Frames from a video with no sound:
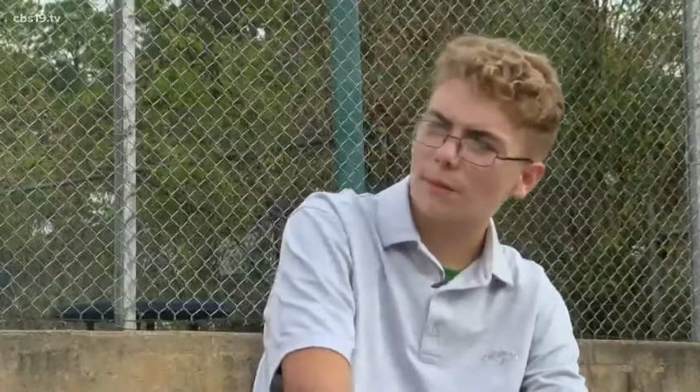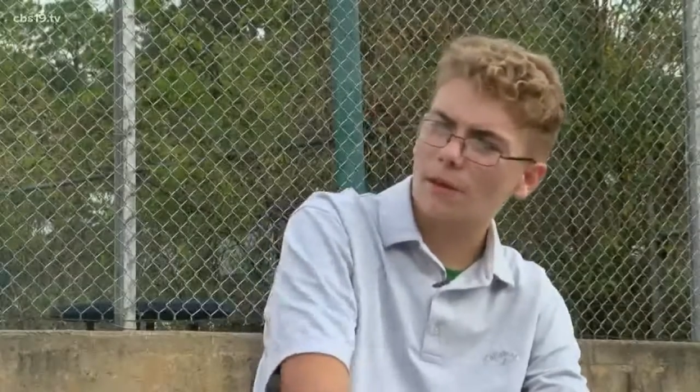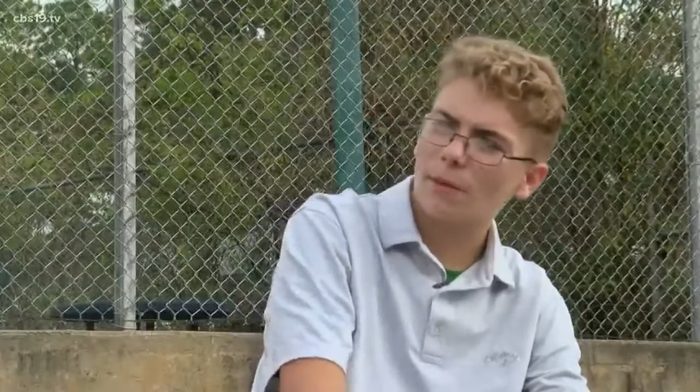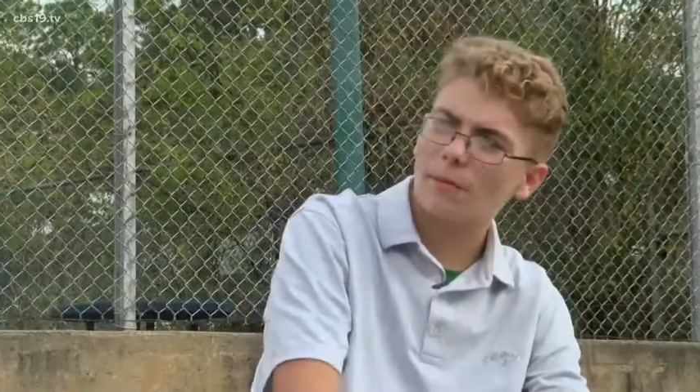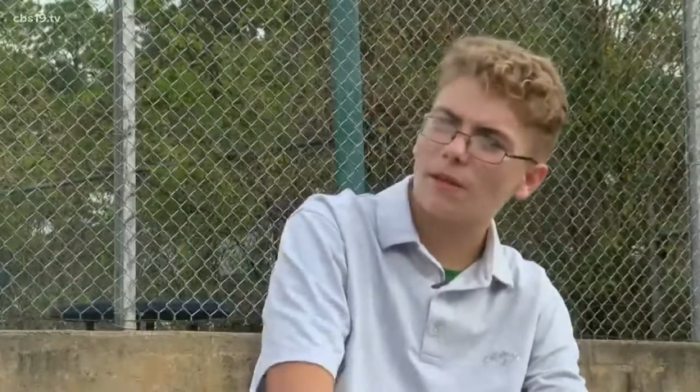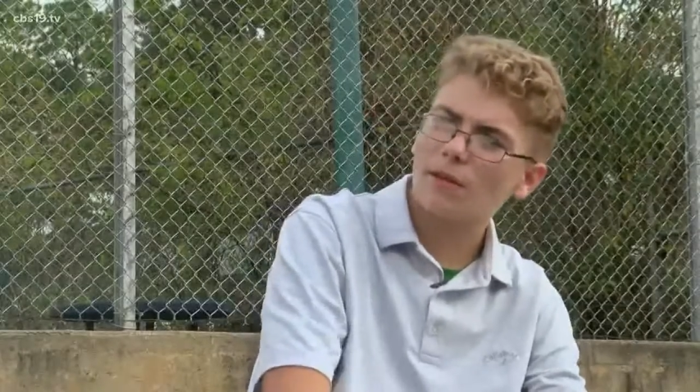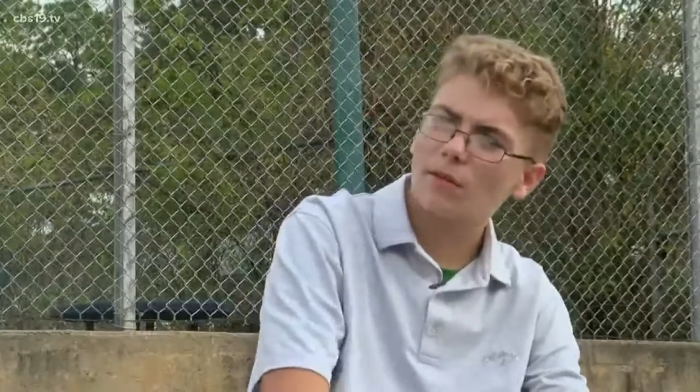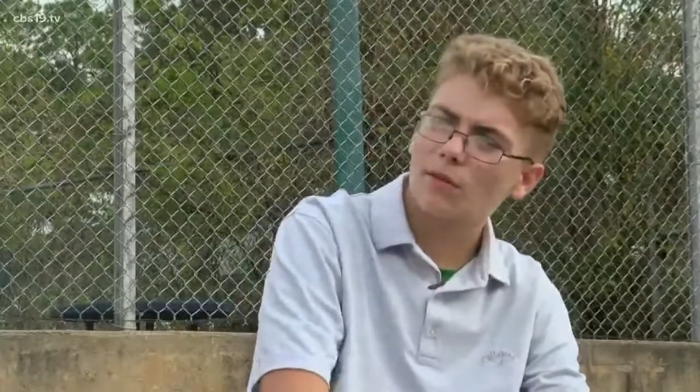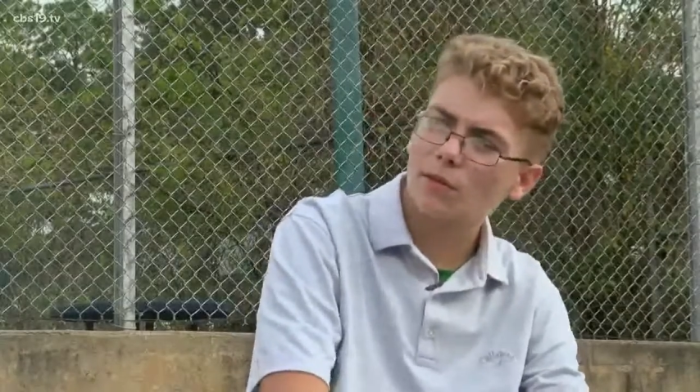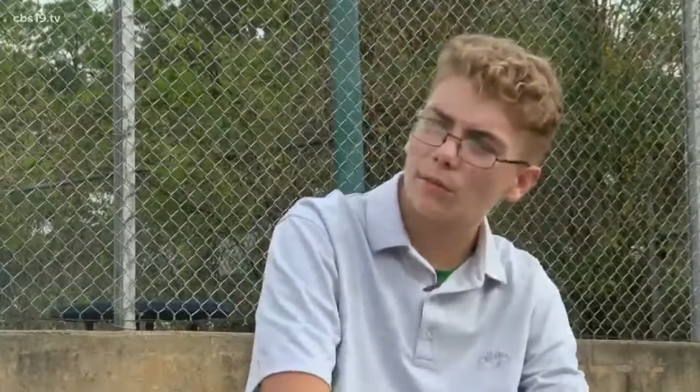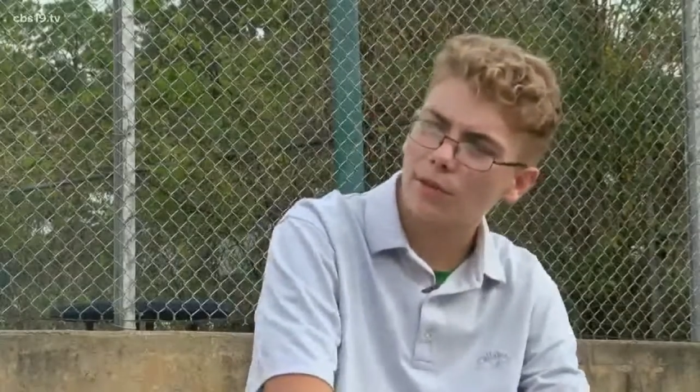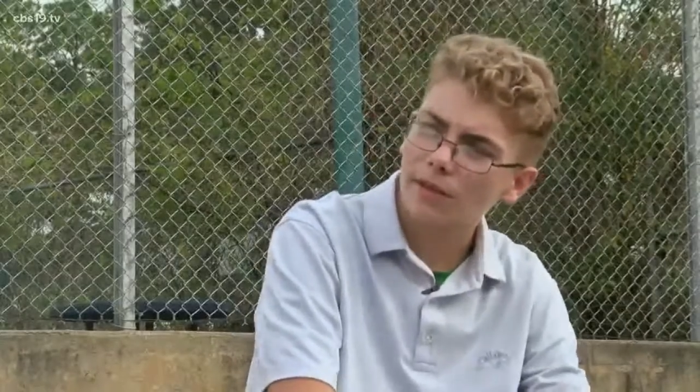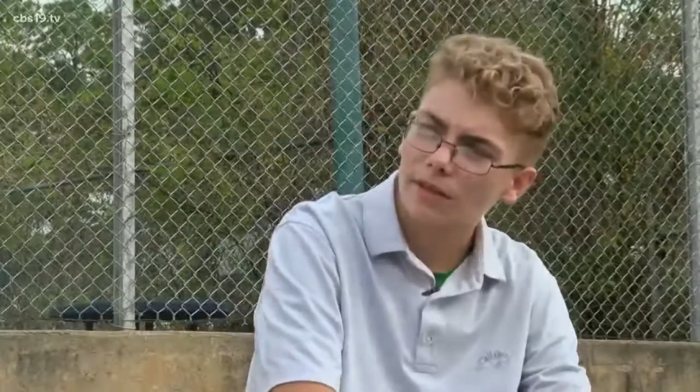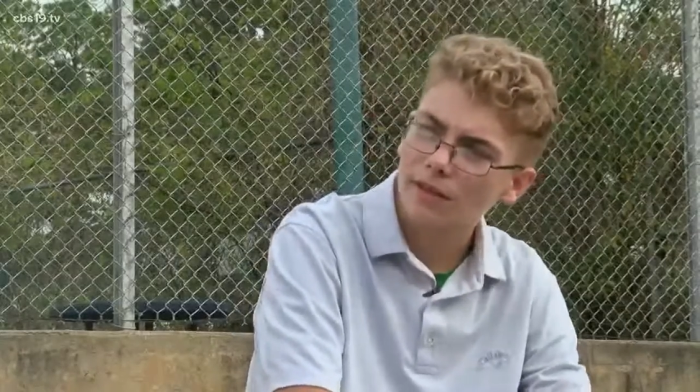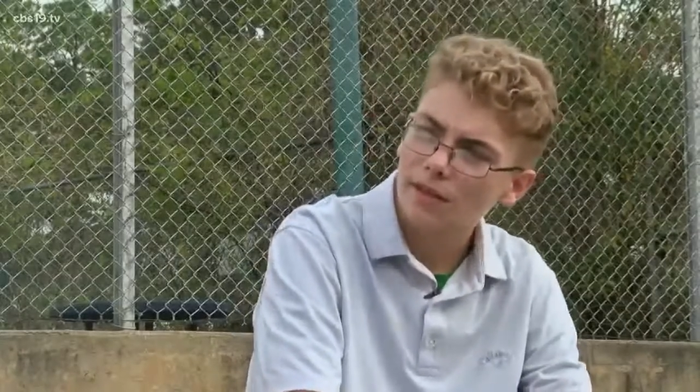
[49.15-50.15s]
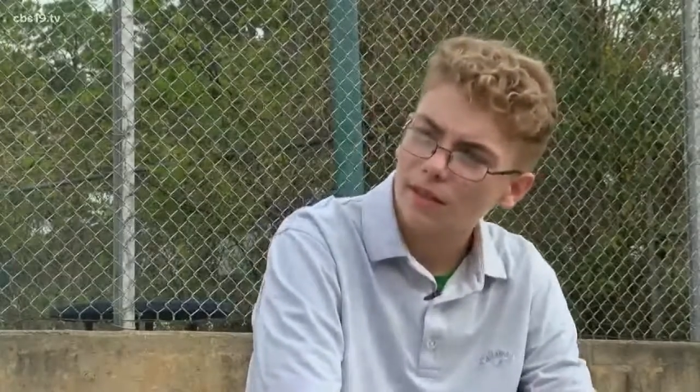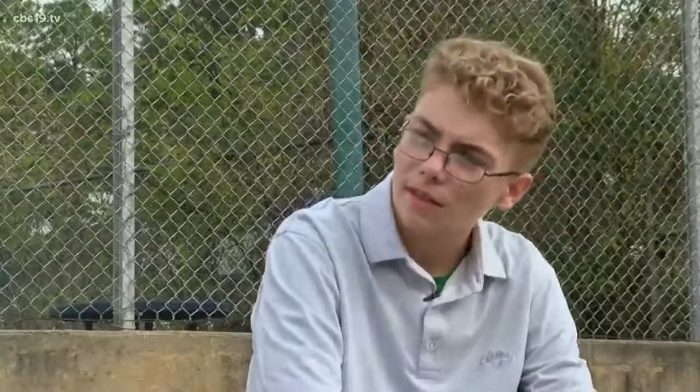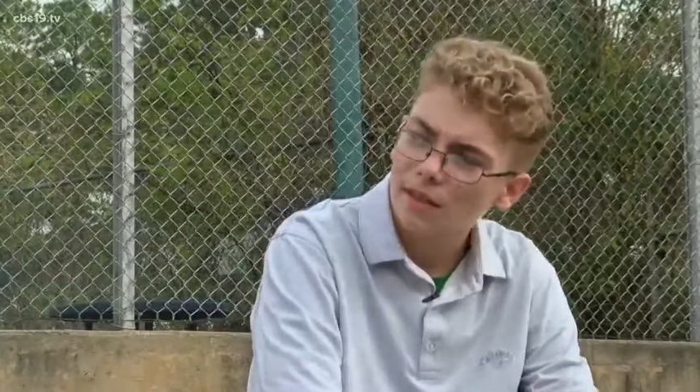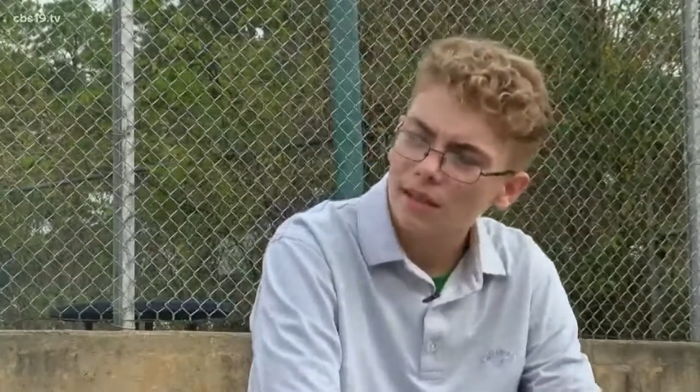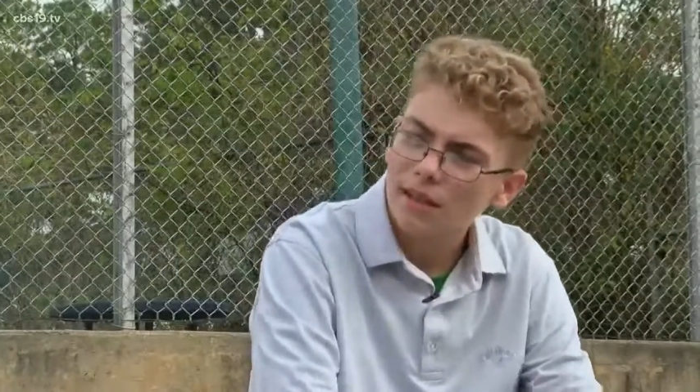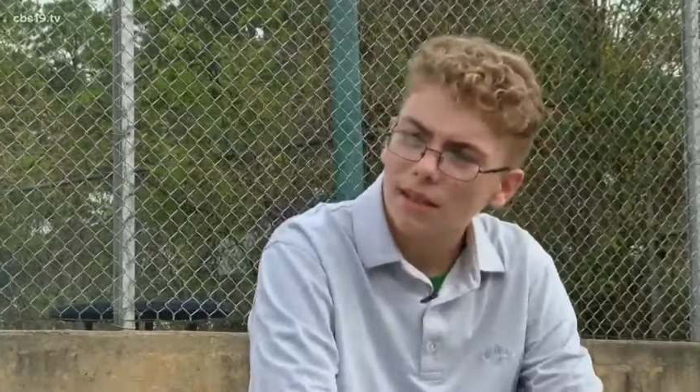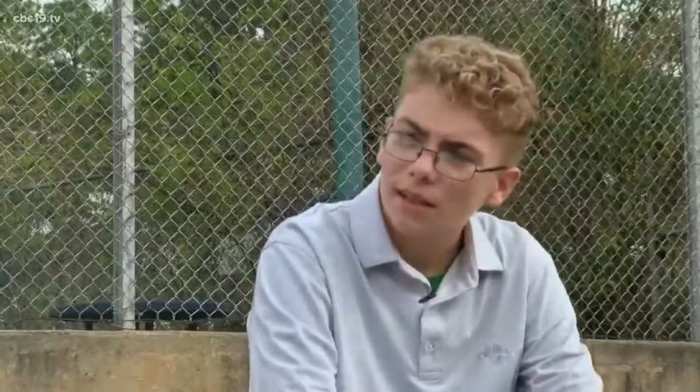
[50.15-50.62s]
Batman a little bit, mm -hmm.